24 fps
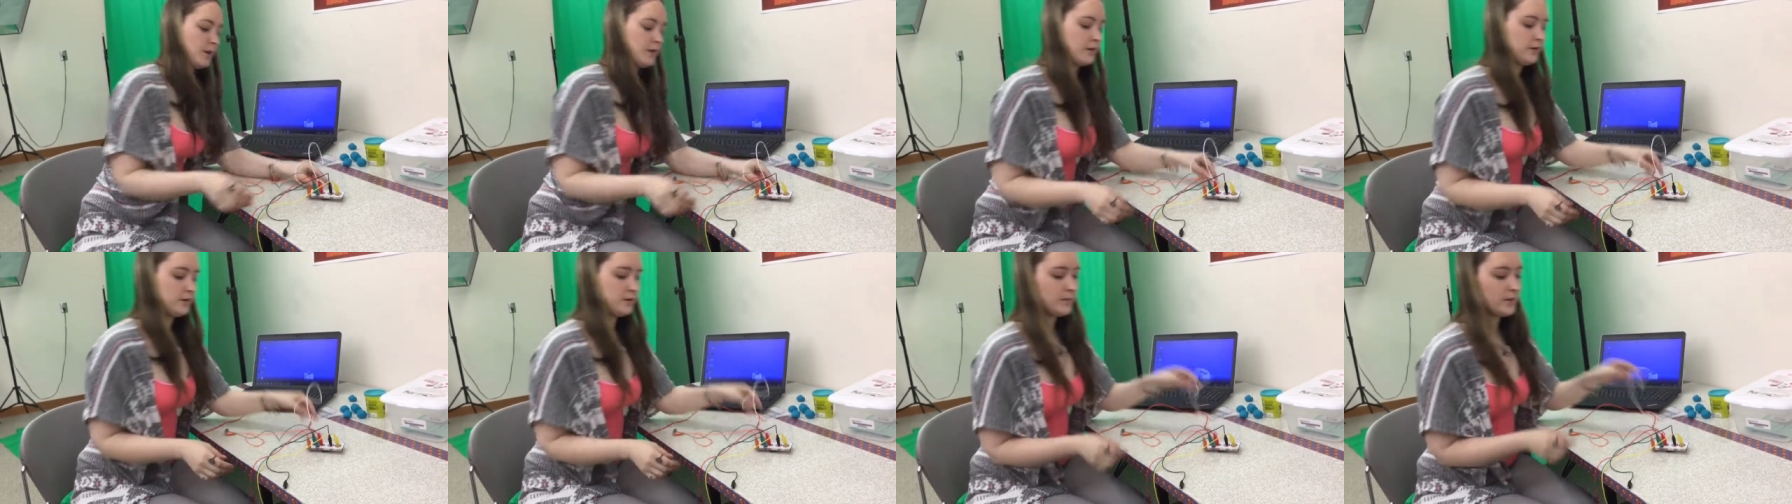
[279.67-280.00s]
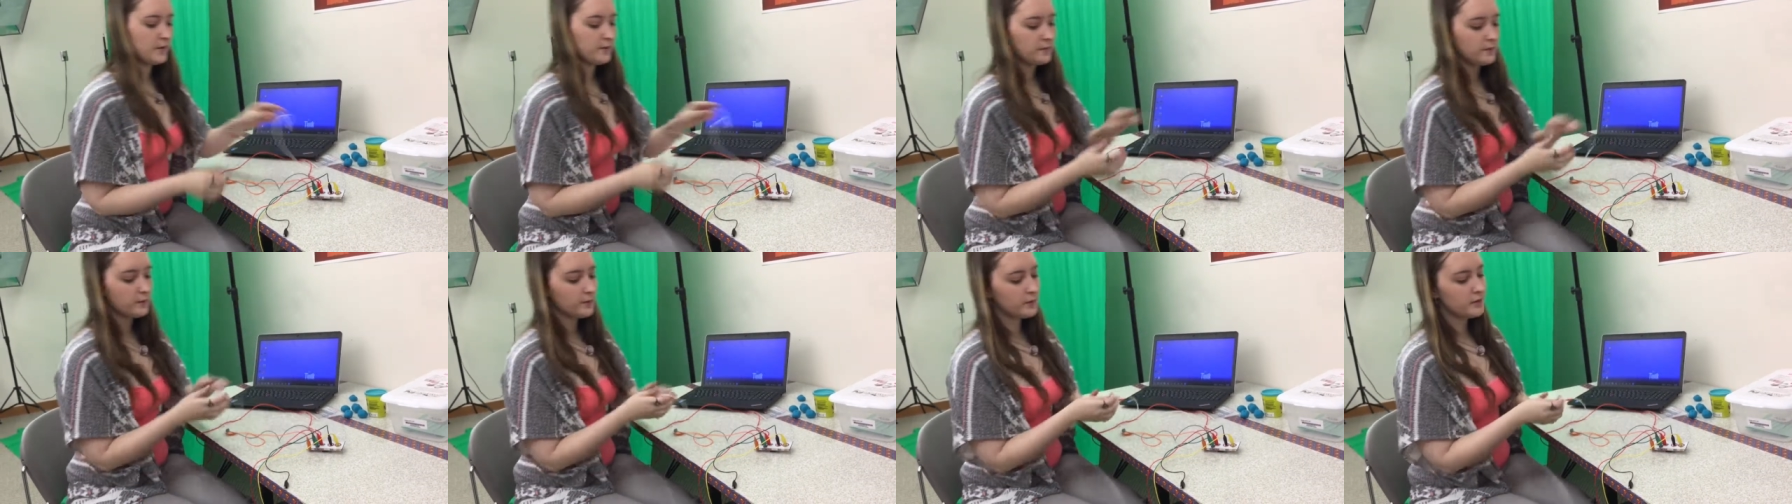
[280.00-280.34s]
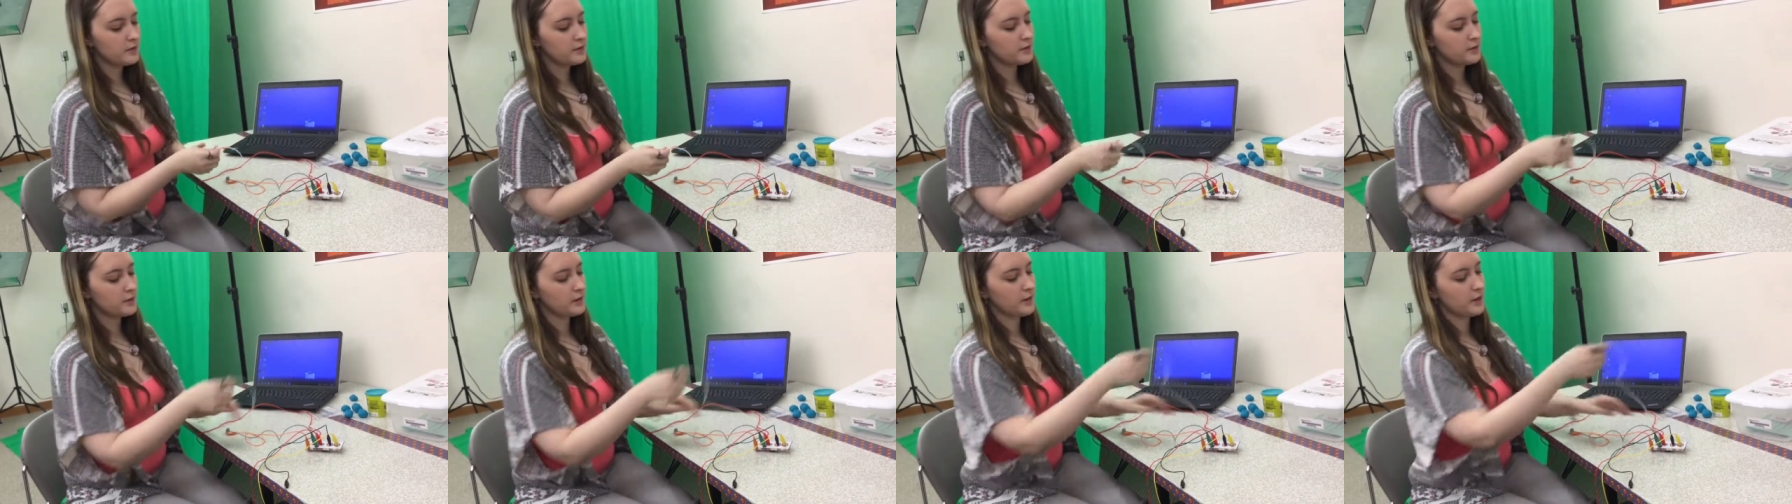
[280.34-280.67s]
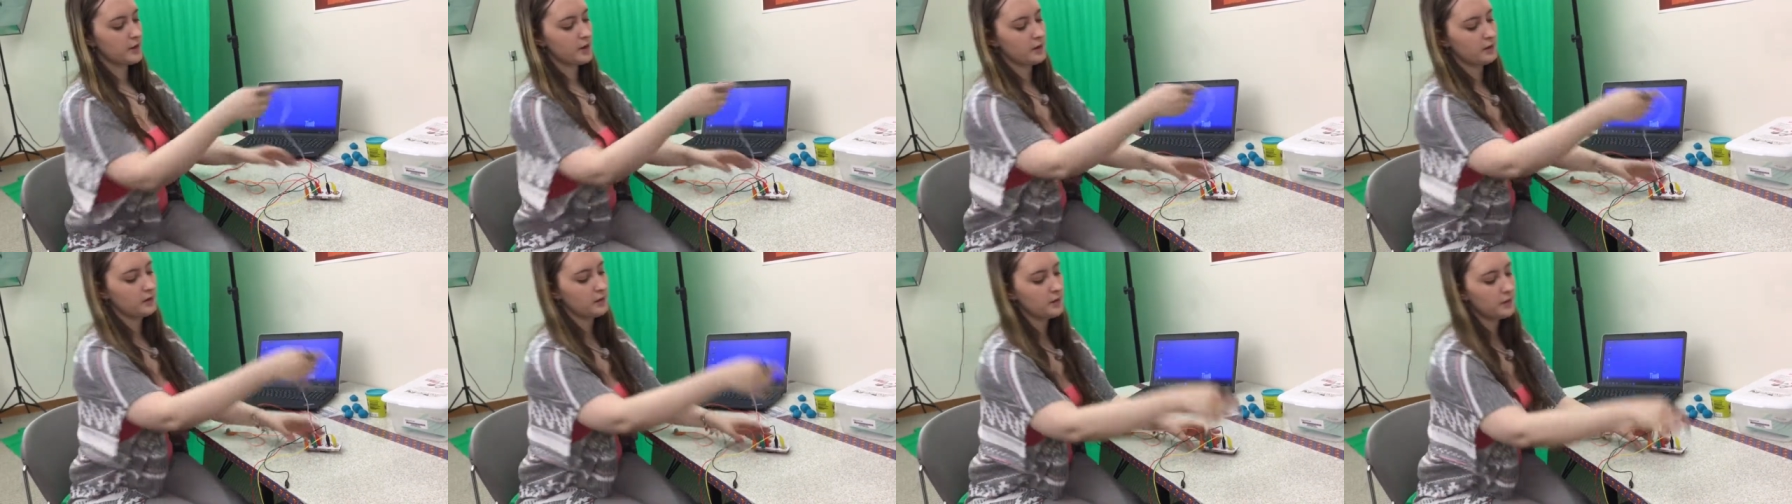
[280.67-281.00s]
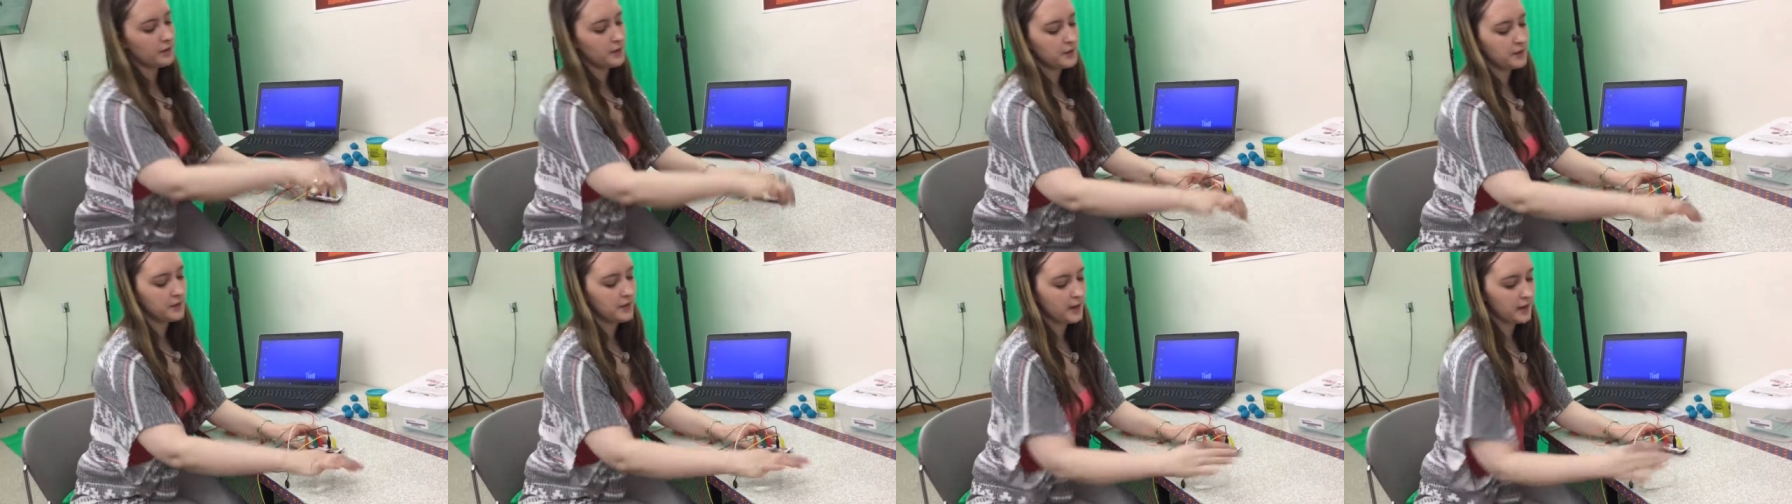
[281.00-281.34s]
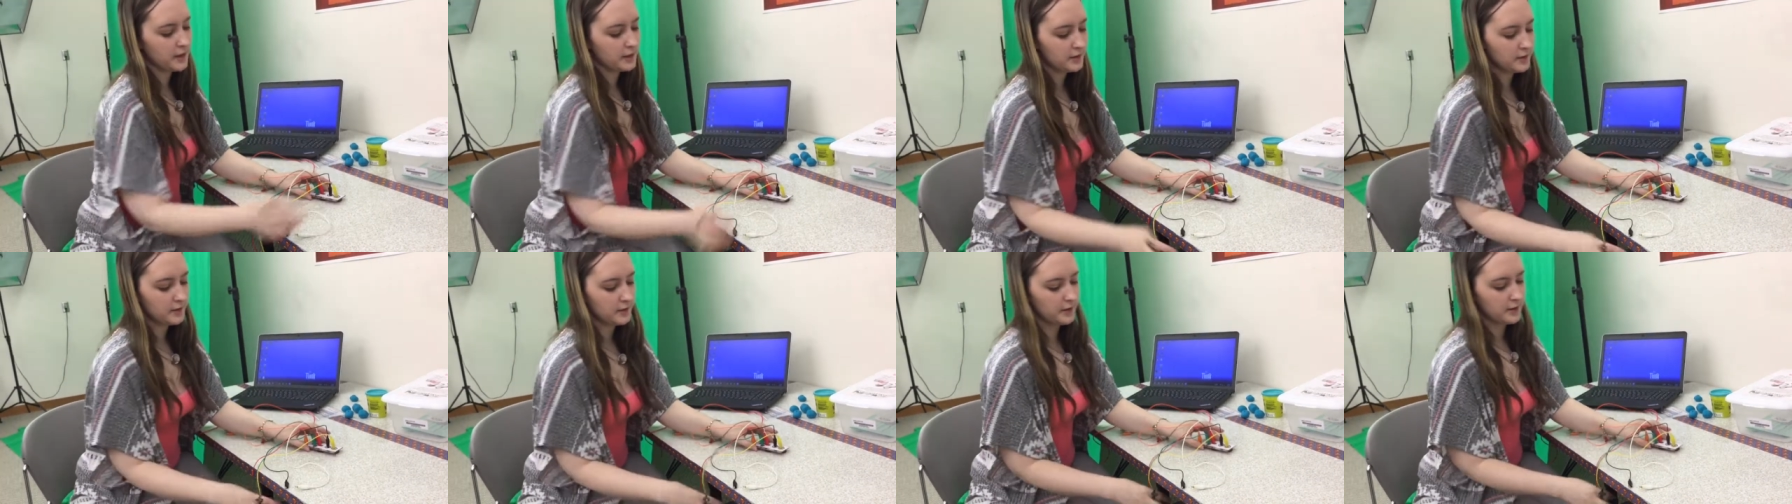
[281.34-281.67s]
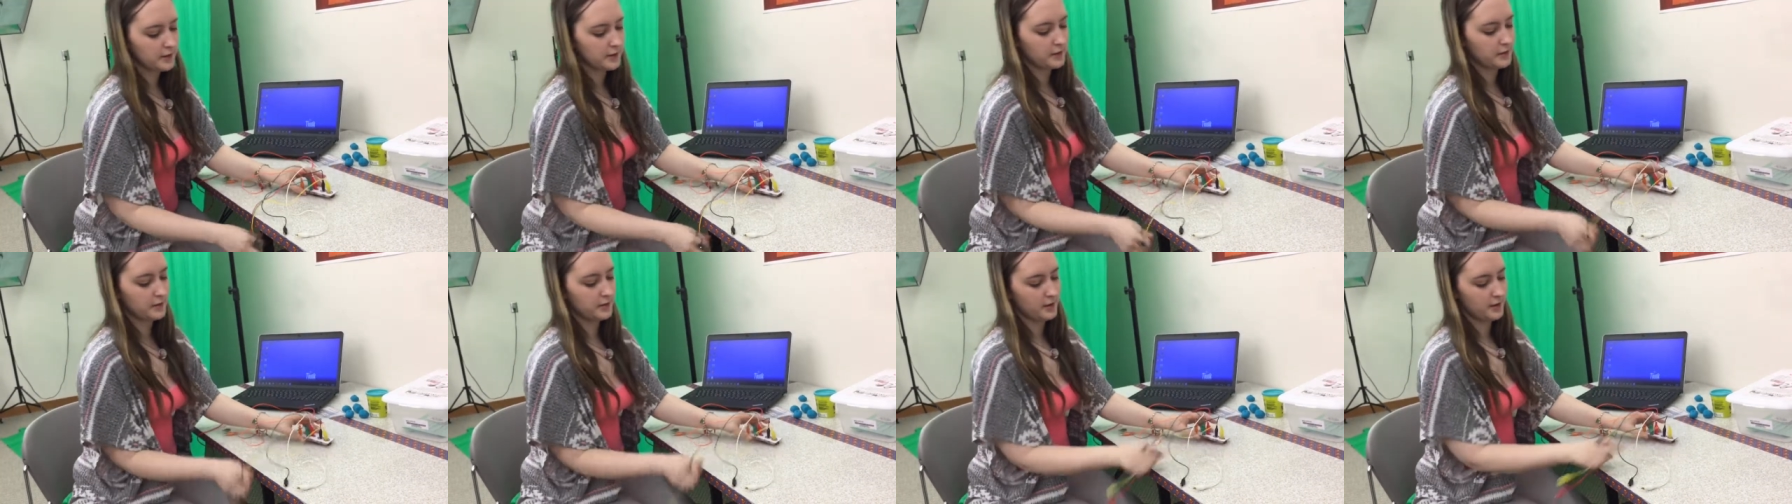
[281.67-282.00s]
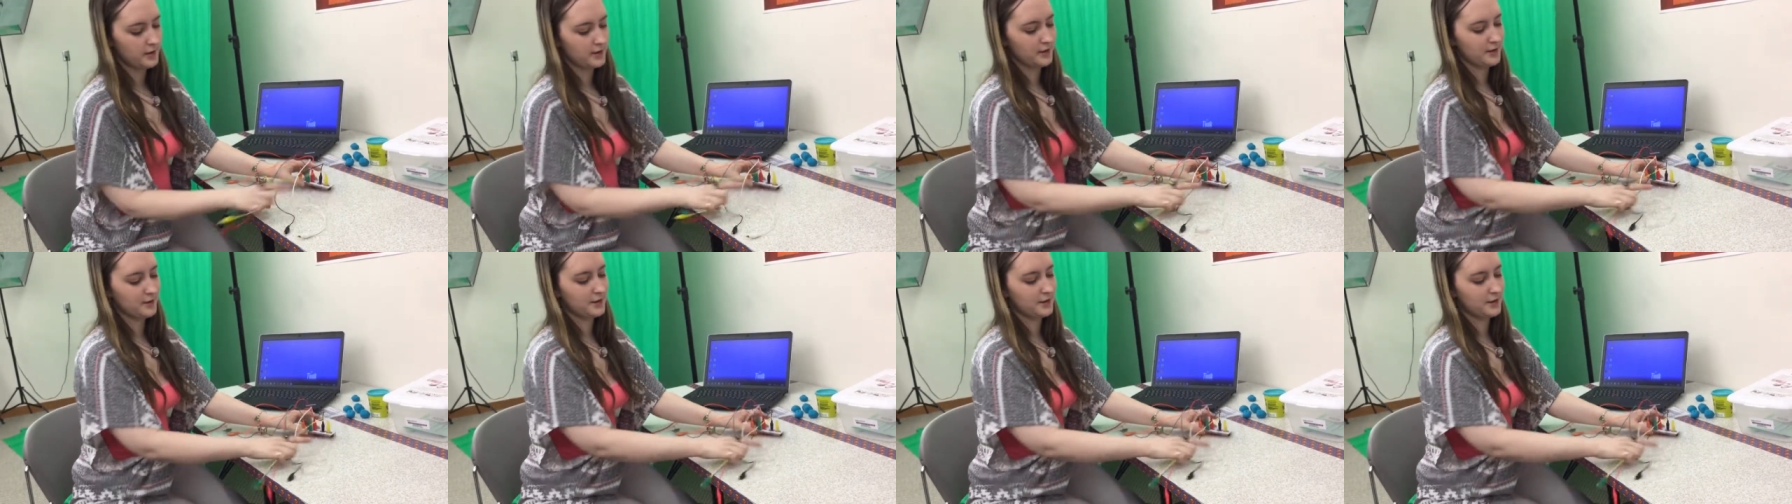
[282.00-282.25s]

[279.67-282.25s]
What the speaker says: Now you may be wondering, how do you connect these